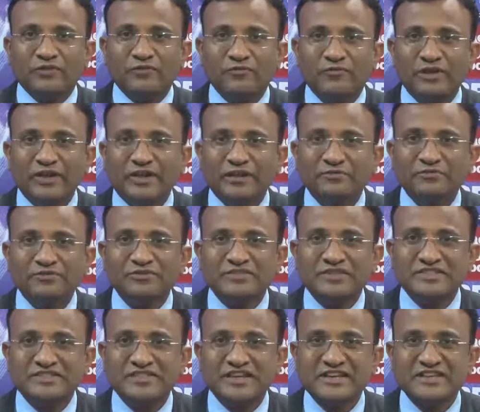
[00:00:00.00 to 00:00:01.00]
Welcome to
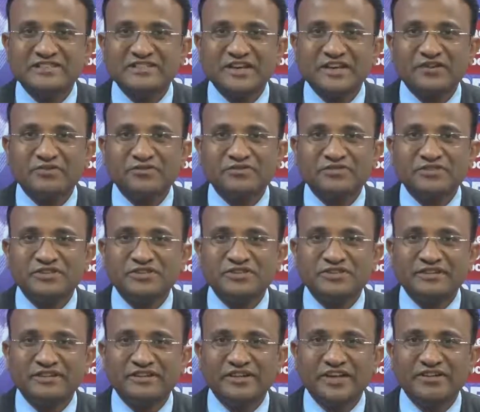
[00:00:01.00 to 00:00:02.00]
the CSI
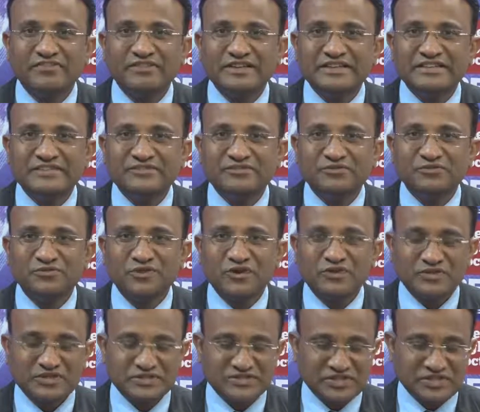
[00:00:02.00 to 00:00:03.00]
Kochi TV's
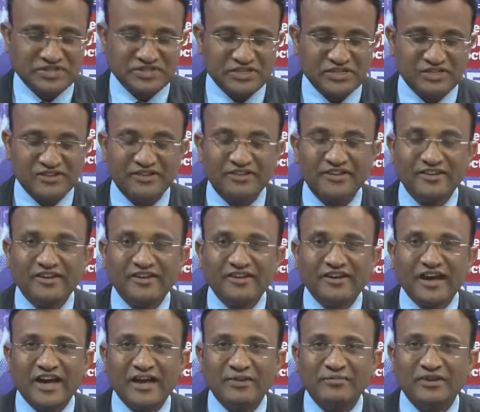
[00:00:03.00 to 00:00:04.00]
2016.
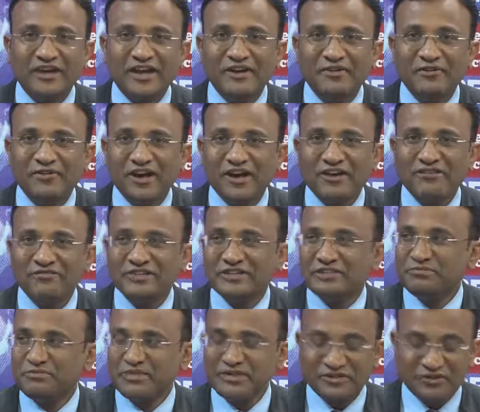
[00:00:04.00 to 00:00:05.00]
I am glad to have
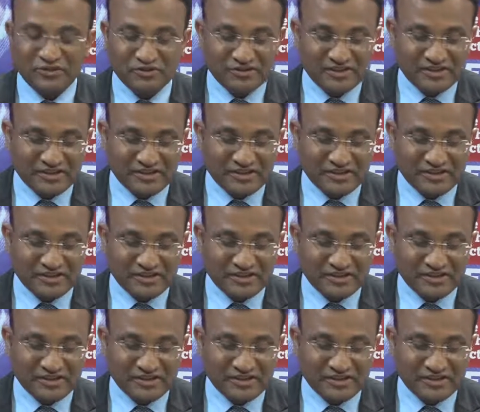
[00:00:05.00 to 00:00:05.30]
with me Dr.